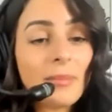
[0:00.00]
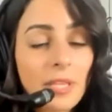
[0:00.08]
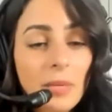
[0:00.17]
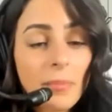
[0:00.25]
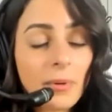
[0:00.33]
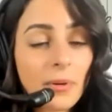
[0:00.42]

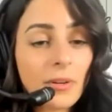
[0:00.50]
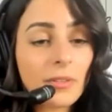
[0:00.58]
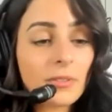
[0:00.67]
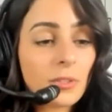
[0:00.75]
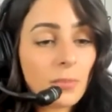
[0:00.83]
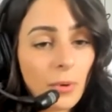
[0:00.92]
people
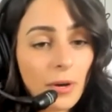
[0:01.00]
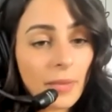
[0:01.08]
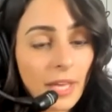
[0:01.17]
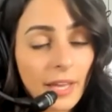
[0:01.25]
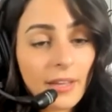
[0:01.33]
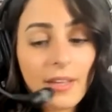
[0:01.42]
support
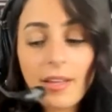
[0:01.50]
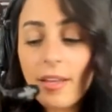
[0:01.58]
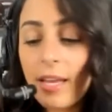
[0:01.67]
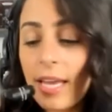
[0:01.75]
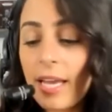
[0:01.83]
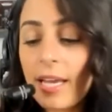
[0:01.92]
me
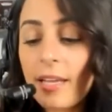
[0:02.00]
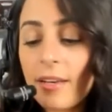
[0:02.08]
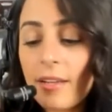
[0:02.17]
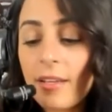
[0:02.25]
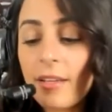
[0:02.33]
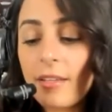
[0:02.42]
and eh,